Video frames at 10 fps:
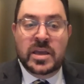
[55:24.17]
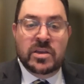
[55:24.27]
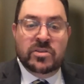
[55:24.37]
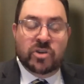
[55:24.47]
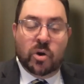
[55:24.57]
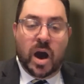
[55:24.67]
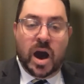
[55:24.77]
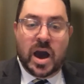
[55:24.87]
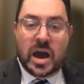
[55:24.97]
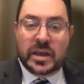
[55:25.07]
So,
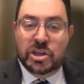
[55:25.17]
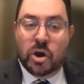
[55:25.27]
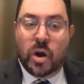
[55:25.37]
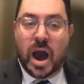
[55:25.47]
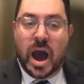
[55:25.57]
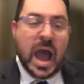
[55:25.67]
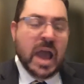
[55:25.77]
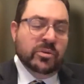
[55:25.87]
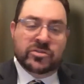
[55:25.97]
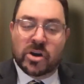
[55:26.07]
I
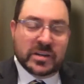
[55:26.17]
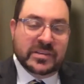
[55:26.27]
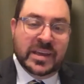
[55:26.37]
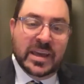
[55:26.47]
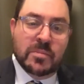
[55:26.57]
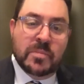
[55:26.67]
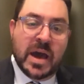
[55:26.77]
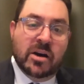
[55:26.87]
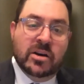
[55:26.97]
was talking to him about,